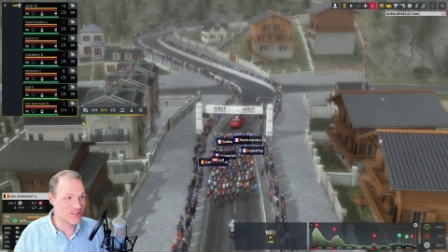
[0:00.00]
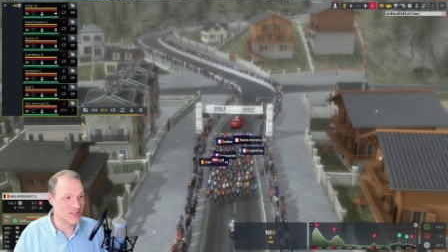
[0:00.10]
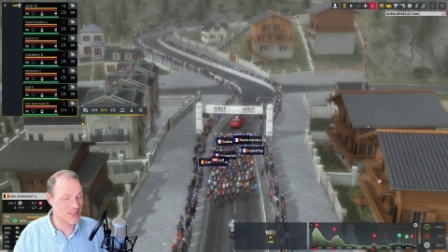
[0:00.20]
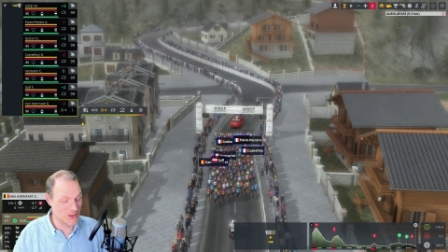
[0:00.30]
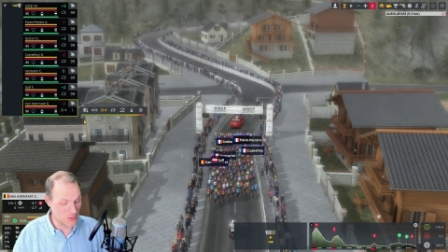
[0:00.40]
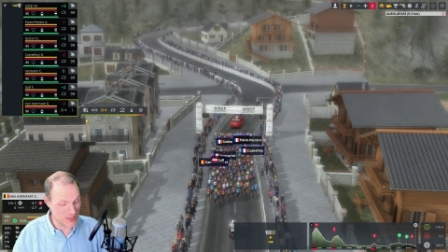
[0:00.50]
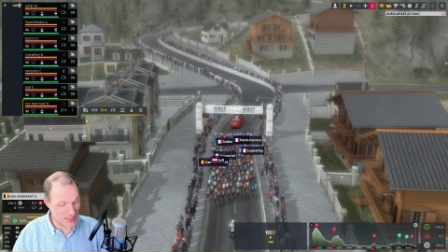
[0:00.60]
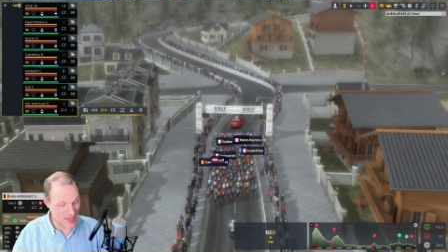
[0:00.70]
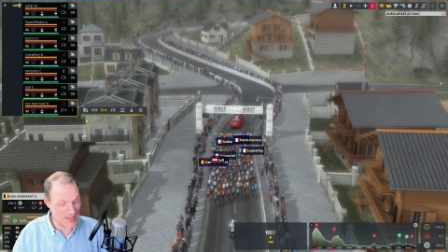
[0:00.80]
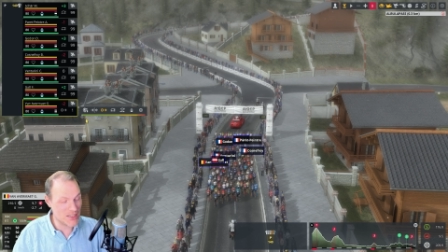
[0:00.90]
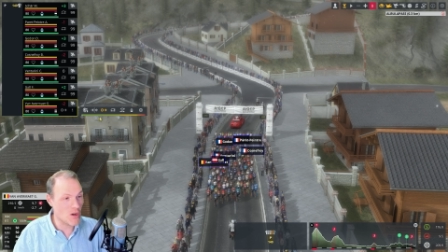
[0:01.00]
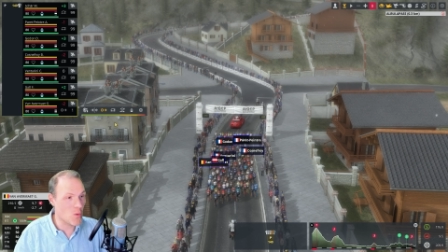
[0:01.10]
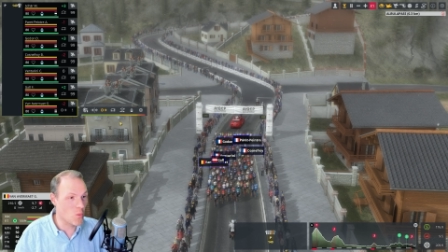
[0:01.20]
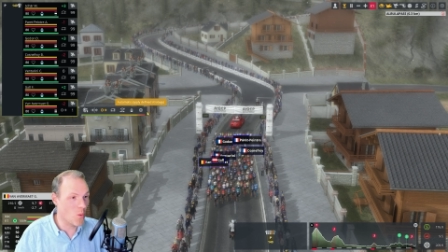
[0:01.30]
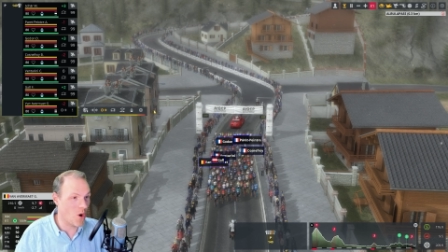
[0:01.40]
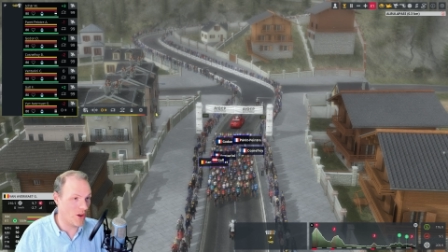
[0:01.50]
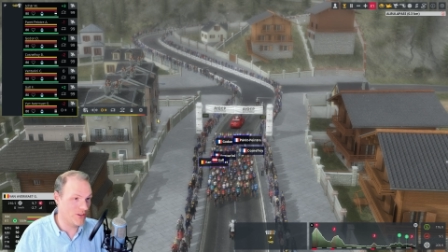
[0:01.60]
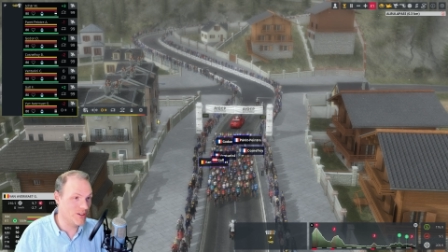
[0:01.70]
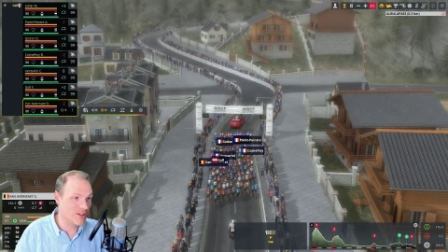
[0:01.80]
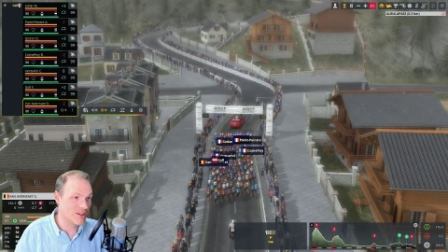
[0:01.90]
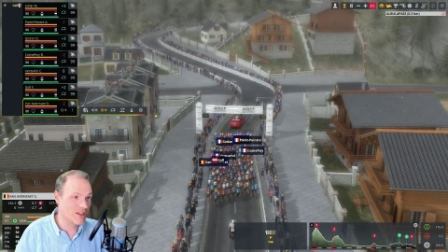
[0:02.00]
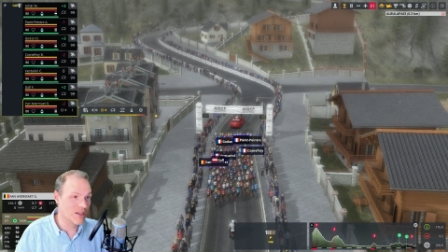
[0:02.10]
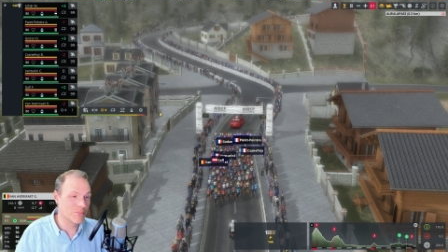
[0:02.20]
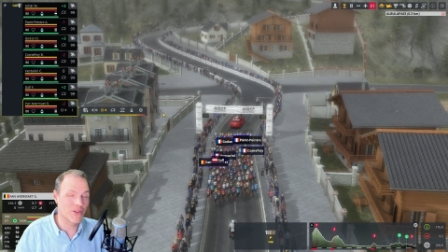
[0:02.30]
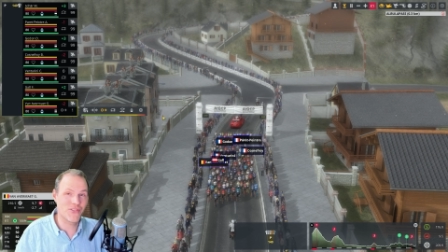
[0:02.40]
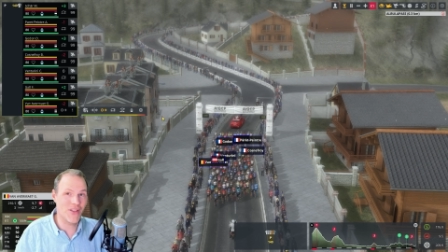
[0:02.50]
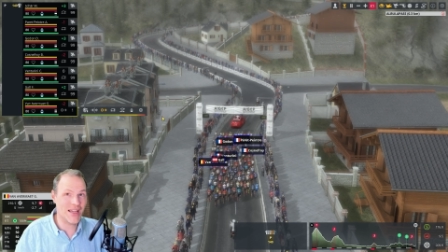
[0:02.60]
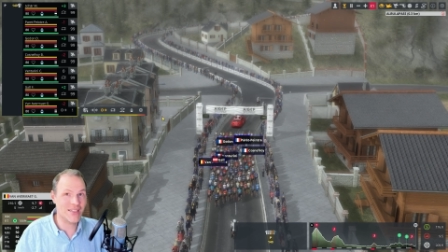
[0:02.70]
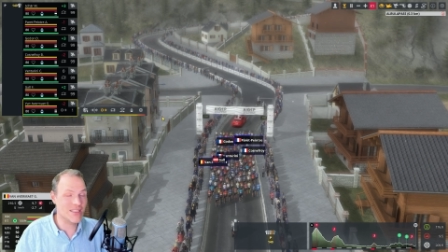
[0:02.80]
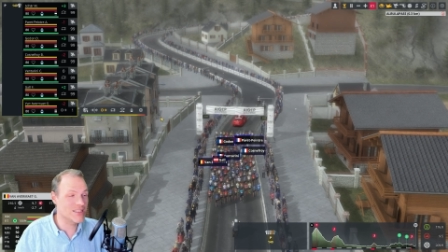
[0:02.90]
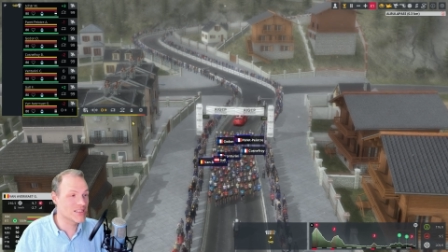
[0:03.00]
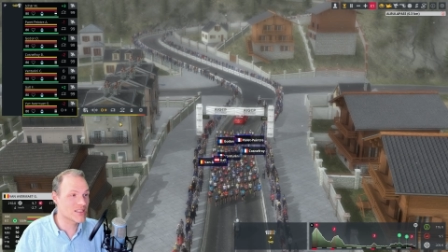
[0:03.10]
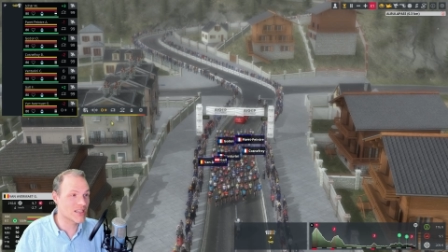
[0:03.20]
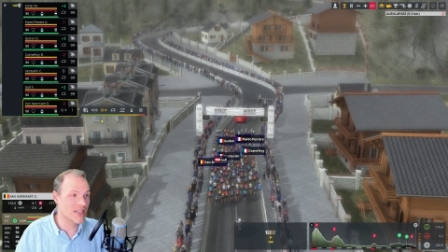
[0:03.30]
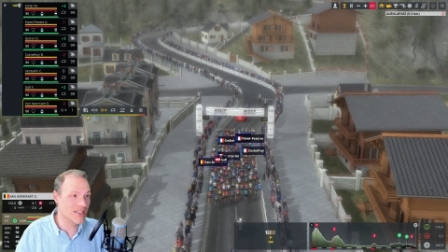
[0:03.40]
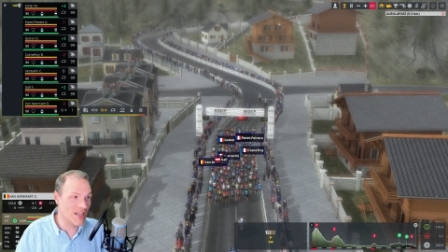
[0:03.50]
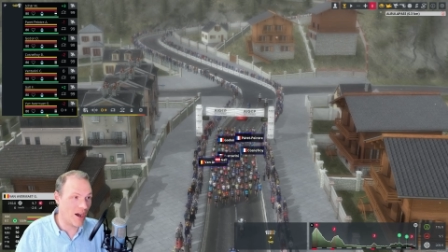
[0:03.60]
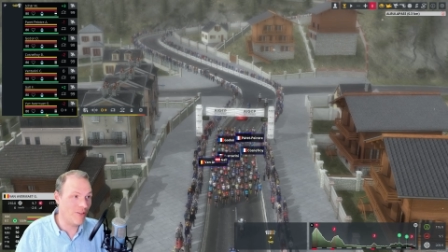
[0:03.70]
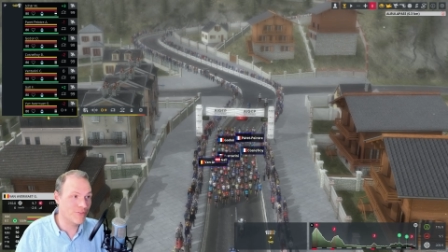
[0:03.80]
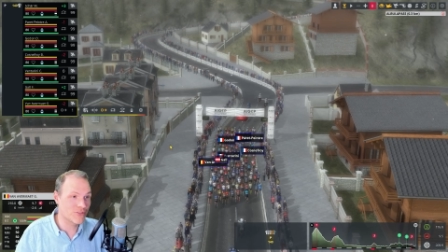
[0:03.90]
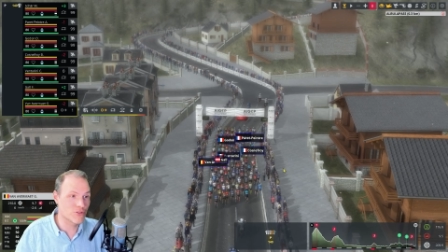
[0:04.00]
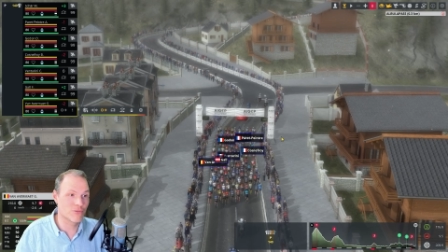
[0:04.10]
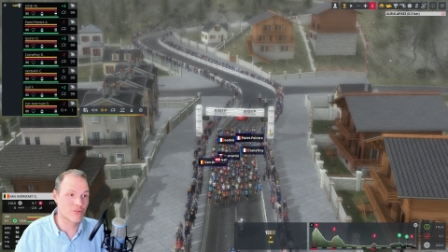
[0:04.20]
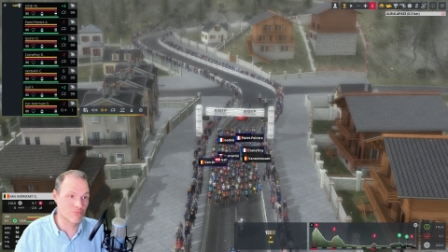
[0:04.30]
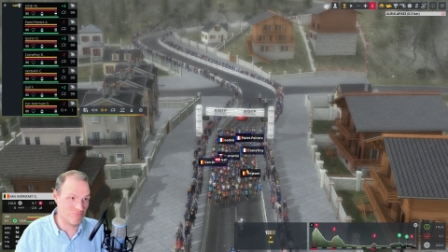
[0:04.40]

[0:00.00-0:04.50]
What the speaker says: So we can go 1, but that is enough to